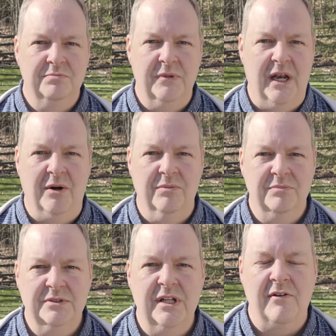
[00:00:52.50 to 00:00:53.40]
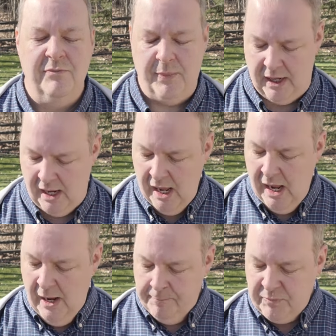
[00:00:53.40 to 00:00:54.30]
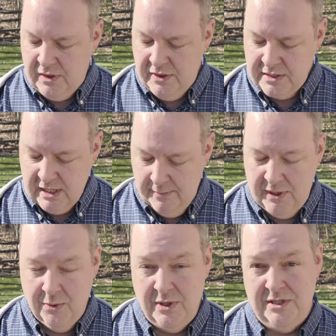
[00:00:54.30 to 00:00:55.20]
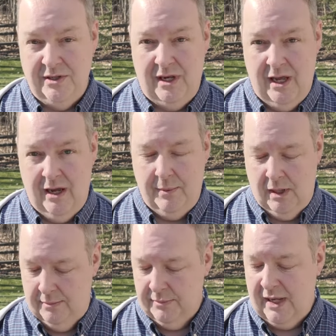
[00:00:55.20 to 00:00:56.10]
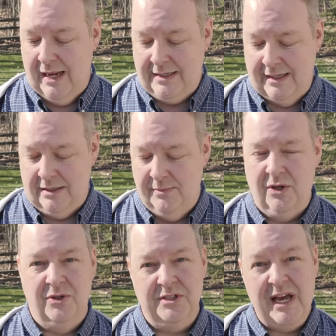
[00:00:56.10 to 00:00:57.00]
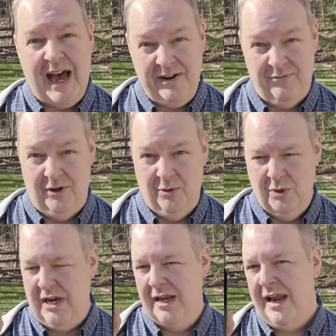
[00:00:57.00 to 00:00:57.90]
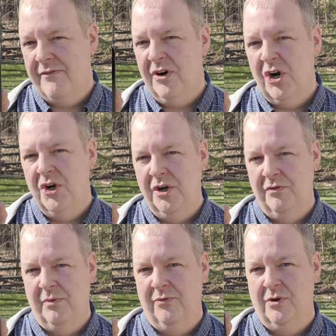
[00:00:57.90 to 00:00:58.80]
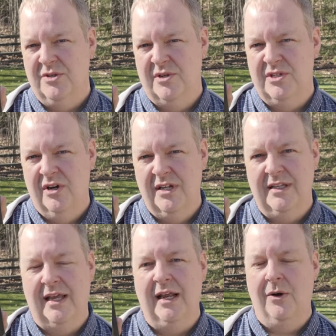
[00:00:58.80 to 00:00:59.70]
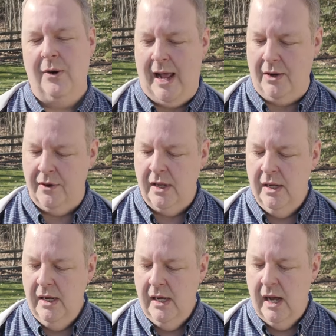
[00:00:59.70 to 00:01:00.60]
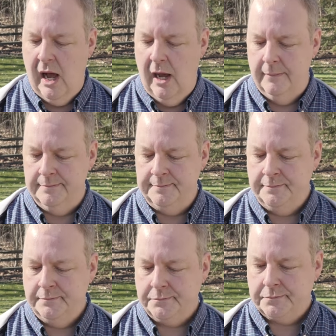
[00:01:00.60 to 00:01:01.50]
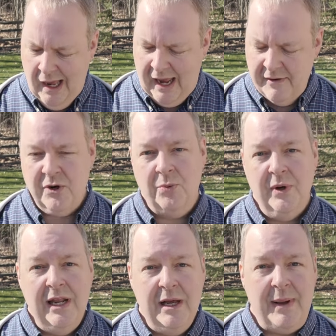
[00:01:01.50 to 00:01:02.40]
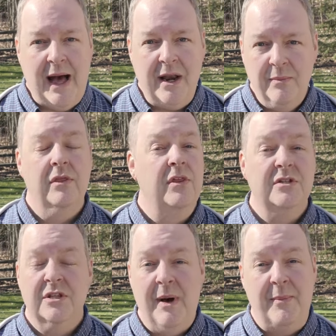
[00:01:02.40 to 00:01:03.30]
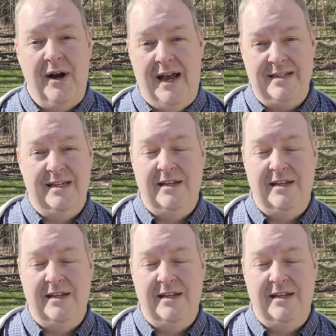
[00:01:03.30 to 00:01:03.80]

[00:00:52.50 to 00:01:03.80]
you know, stuff. But this company recently um, contacted me called Typhur, which I'd never heard of before, so I started digging around. Um, after reading about them, this thermometer hasn't